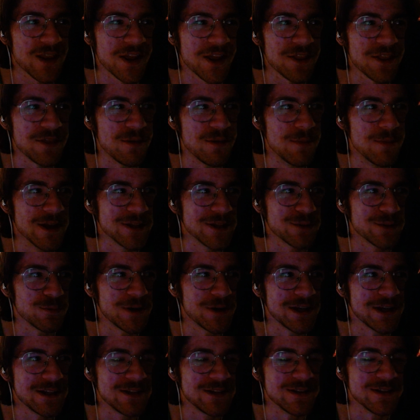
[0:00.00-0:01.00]
best
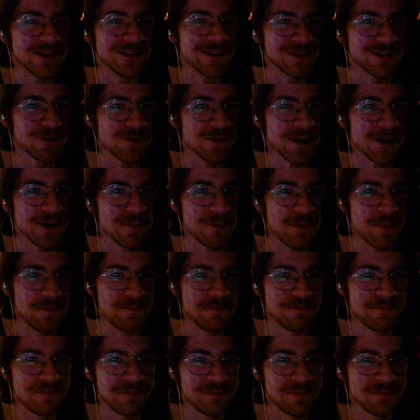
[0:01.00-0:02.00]
way to describe
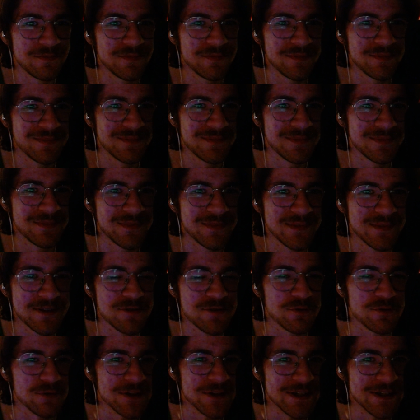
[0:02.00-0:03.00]

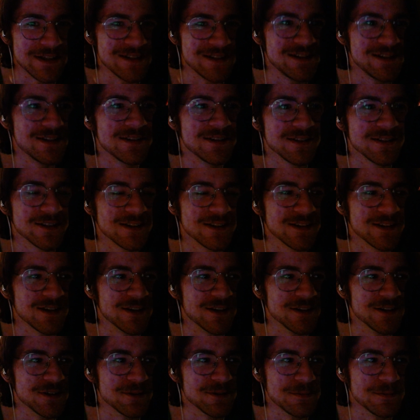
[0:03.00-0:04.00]
Krieg,
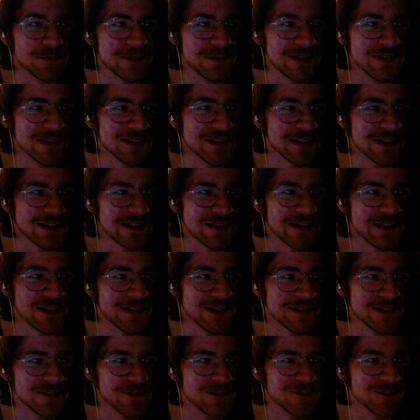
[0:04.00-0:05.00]

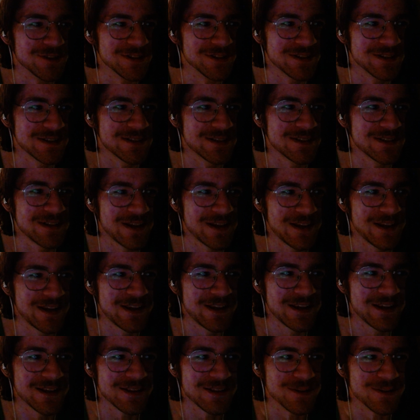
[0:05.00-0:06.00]
DKK, is just
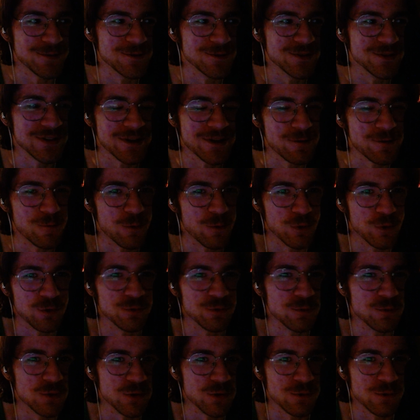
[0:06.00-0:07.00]
they're just like World
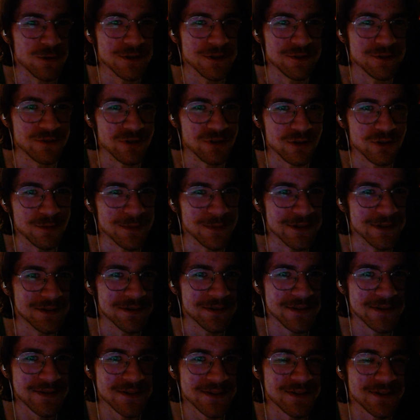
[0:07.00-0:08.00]
War One
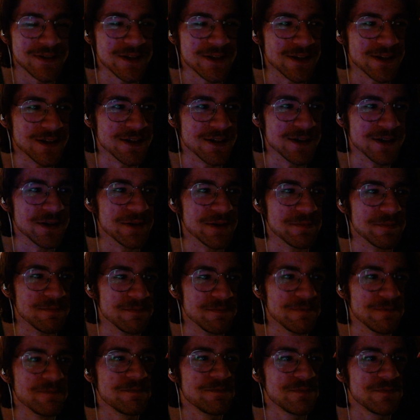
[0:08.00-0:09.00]
Germans, and